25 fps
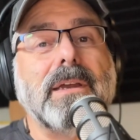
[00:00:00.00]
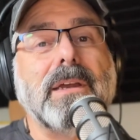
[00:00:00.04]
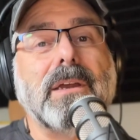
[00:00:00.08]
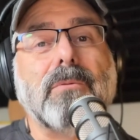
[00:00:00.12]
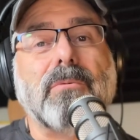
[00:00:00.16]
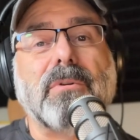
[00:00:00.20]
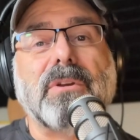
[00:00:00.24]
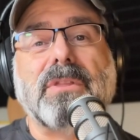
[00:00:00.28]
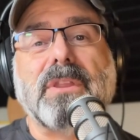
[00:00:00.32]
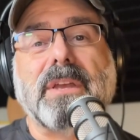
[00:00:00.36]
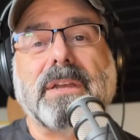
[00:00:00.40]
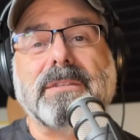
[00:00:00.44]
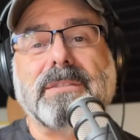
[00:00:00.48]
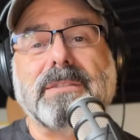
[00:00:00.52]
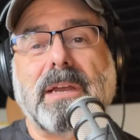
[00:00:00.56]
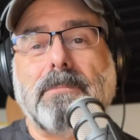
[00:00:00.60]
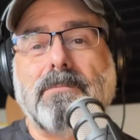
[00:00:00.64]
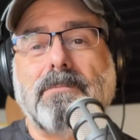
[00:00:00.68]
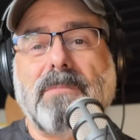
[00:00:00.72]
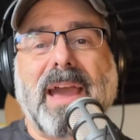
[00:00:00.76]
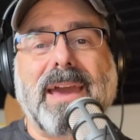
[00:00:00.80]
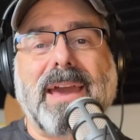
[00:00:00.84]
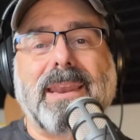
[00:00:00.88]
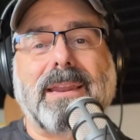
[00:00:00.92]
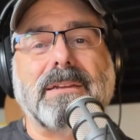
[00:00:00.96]
with things like
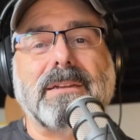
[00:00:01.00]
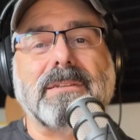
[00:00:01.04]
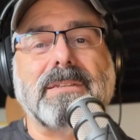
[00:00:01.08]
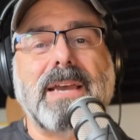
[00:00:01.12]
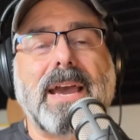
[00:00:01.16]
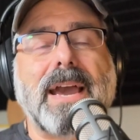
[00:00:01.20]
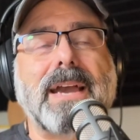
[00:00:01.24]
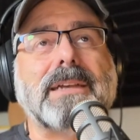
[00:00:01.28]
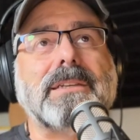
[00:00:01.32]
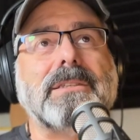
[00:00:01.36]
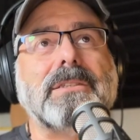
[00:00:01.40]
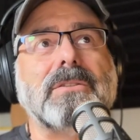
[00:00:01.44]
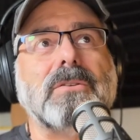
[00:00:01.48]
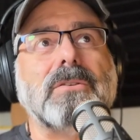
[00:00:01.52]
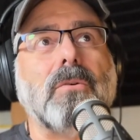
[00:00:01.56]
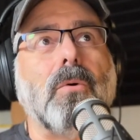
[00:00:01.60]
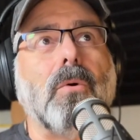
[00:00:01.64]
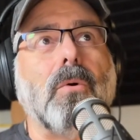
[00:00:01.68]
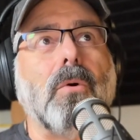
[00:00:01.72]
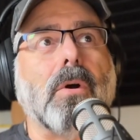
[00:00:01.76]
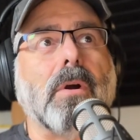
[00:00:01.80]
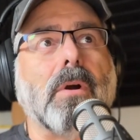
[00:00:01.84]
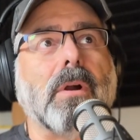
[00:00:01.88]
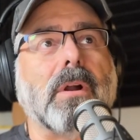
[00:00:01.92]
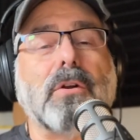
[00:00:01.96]
panic attacks
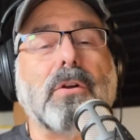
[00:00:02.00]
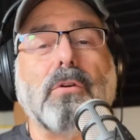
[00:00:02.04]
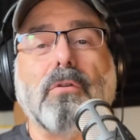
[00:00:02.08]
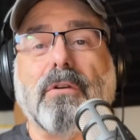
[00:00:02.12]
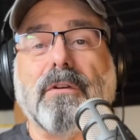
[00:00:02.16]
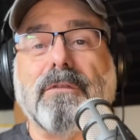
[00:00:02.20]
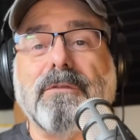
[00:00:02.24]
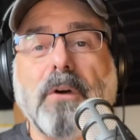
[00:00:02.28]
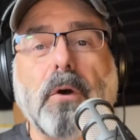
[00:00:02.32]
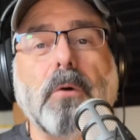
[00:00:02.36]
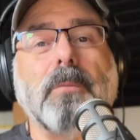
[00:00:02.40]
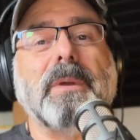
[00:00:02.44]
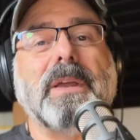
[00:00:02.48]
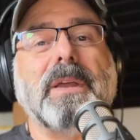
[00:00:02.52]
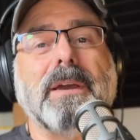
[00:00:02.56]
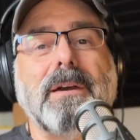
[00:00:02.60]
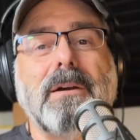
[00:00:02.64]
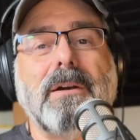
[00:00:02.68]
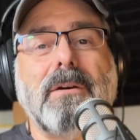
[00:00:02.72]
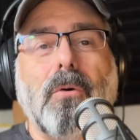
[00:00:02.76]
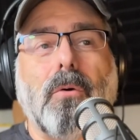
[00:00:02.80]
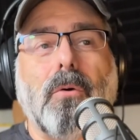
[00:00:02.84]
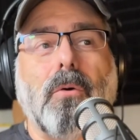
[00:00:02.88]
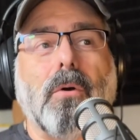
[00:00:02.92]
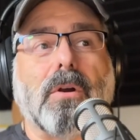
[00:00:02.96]
or
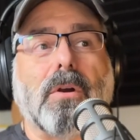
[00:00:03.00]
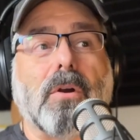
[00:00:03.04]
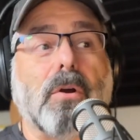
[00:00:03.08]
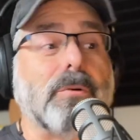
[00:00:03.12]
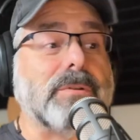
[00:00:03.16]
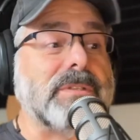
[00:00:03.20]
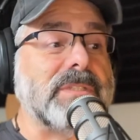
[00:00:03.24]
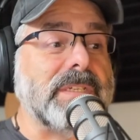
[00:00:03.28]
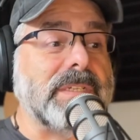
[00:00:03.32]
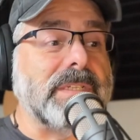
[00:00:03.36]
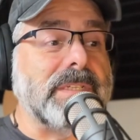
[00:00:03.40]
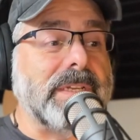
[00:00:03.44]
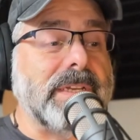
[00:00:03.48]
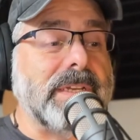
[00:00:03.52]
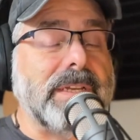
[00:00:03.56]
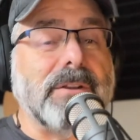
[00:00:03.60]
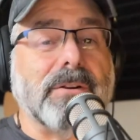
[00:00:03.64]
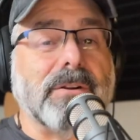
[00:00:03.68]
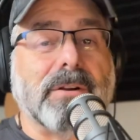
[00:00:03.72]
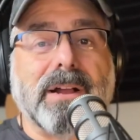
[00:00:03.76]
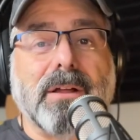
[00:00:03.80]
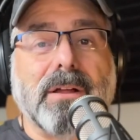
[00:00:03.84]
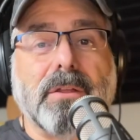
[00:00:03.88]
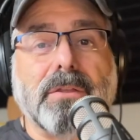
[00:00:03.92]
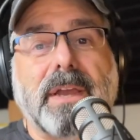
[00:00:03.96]
agoraphobia or OCD
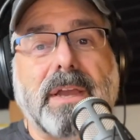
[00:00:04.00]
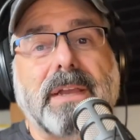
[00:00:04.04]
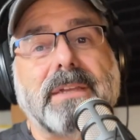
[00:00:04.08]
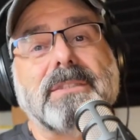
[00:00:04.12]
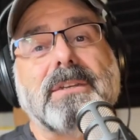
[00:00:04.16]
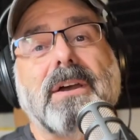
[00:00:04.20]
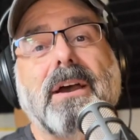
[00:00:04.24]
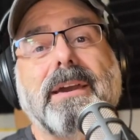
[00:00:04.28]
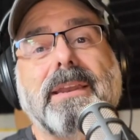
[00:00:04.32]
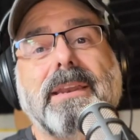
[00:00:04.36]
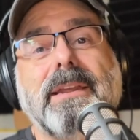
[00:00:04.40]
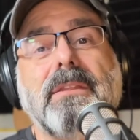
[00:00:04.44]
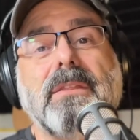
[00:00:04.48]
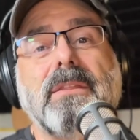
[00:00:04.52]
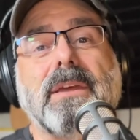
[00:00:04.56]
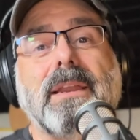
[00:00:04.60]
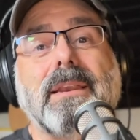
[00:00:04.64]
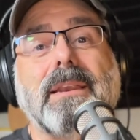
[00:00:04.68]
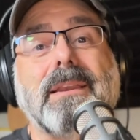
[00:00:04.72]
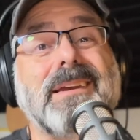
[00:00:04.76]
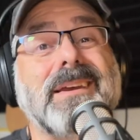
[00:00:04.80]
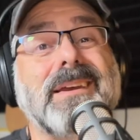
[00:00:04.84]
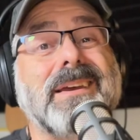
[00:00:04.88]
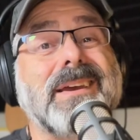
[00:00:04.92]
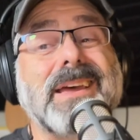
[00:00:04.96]
or health anxiety,
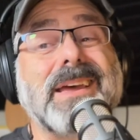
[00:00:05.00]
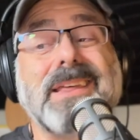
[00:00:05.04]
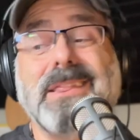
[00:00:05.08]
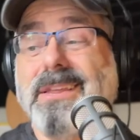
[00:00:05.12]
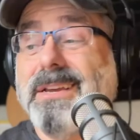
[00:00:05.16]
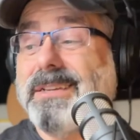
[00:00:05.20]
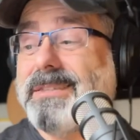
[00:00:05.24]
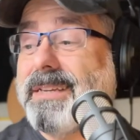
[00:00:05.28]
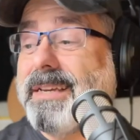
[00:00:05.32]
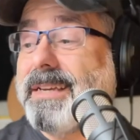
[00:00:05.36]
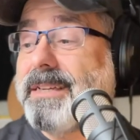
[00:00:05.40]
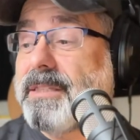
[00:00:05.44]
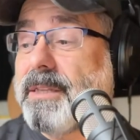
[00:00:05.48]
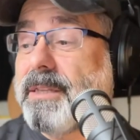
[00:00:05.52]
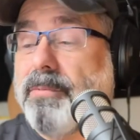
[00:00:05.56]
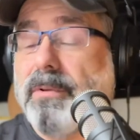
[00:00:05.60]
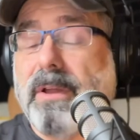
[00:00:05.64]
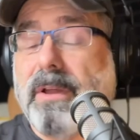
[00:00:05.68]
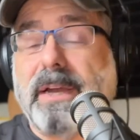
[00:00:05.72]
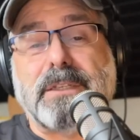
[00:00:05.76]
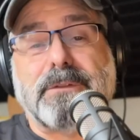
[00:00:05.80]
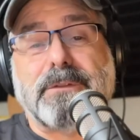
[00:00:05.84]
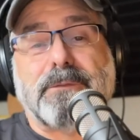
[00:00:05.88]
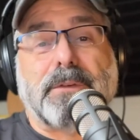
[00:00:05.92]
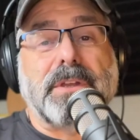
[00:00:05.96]
then this is the
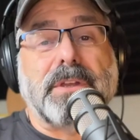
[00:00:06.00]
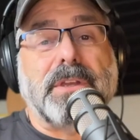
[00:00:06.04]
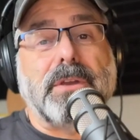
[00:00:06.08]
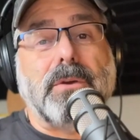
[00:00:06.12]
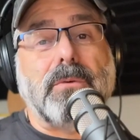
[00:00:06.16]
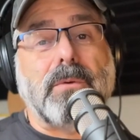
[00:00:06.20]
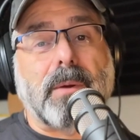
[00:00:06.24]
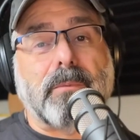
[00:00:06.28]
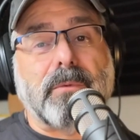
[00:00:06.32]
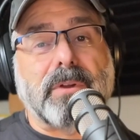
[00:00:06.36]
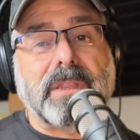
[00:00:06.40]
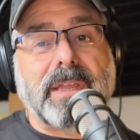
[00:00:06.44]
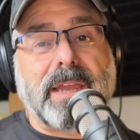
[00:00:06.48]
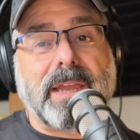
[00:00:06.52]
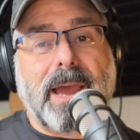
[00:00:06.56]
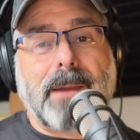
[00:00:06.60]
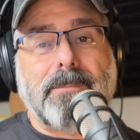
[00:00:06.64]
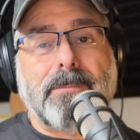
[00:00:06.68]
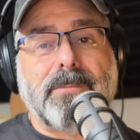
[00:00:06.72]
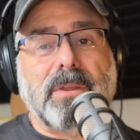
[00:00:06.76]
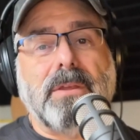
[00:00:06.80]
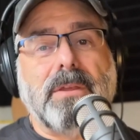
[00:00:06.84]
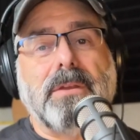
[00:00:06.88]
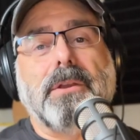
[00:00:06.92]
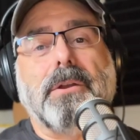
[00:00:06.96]
place for you. I'm really
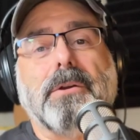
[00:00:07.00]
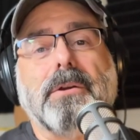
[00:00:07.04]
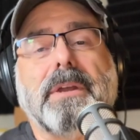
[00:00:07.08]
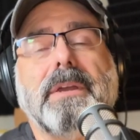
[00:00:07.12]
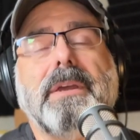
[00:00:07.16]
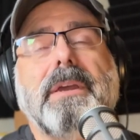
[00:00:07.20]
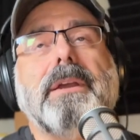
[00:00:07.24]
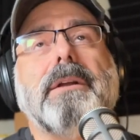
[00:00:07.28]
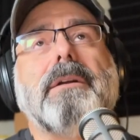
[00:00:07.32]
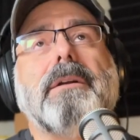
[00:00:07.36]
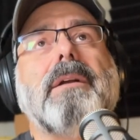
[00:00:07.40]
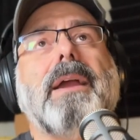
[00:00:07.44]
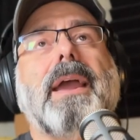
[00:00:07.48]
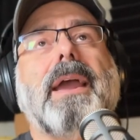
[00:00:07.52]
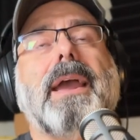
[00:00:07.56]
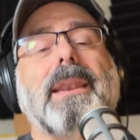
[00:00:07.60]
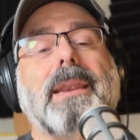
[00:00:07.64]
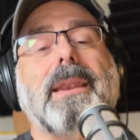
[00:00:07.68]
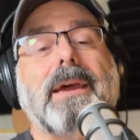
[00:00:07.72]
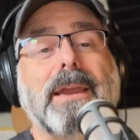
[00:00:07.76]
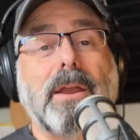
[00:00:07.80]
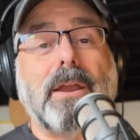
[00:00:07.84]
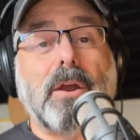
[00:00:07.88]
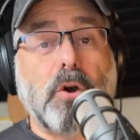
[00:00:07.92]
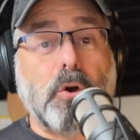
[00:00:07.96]
happy that you're here, and
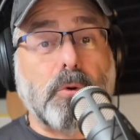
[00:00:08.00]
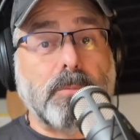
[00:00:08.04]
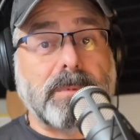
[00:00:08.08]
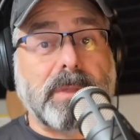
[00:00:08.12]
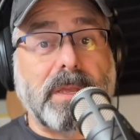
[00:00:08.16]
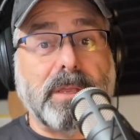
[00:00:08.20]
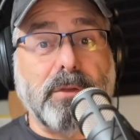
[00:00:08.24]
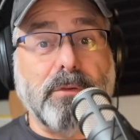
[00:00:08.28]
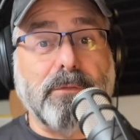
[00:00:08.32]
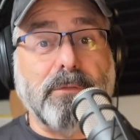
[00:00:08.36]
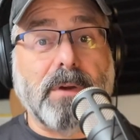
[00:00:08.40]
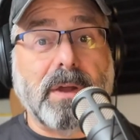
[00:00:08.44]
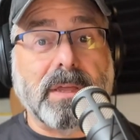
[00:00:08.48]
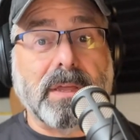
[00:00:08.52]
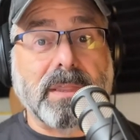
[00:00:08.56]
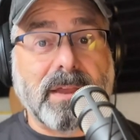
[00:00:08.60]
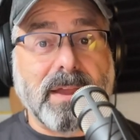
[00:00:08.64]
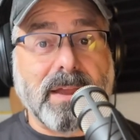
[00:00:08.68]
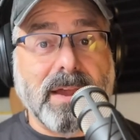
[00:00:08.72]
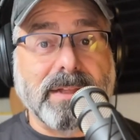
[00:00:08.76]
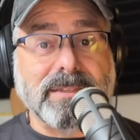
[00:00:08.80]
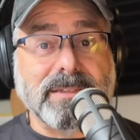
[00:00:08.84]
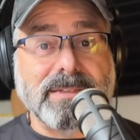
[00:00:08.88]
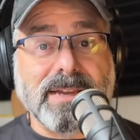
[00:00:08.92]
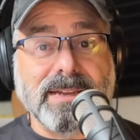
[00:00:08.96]
I hope that you find the
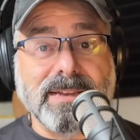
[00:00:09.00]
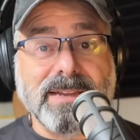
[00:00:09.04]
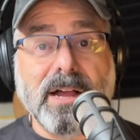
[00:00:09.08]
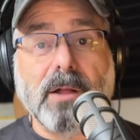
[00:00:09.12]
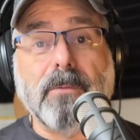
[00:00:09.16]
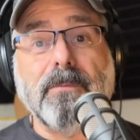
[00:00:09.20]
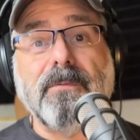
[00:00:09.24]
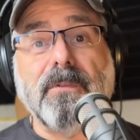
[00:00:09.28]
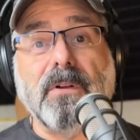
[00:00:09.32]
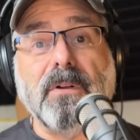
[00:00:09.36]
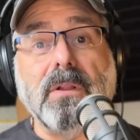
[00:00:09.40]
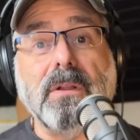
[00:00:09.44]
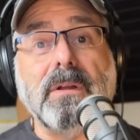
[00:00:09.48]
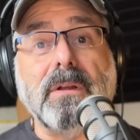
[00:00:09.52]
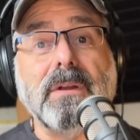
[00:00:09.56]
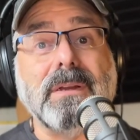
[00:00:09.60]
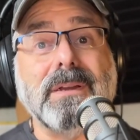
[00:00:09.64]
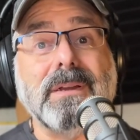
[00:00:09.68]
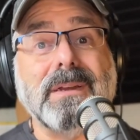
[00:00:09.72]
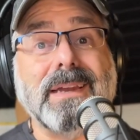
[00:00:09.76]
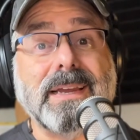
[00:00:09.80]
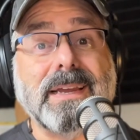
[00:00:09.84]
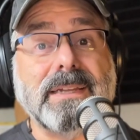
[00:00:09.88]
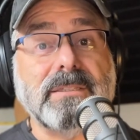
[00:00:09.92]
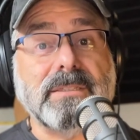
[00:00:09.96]
content helpful
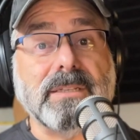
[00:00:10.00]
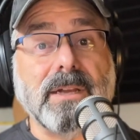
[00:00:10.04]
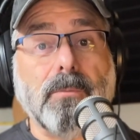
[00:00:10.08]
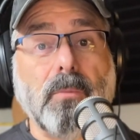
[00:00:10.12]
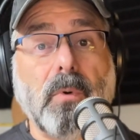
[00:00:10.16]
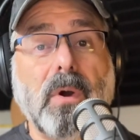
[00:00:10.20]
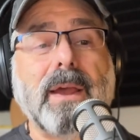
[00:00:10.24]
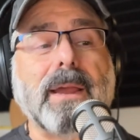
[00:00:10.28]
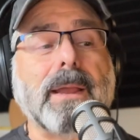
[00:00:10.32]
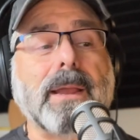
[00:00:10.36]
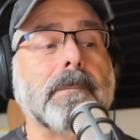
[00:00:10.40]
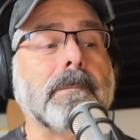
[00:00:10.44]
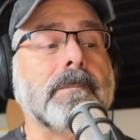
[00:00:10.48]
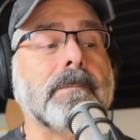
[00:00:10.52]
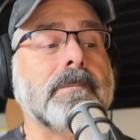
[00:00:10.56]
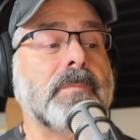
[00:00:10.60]
in some way.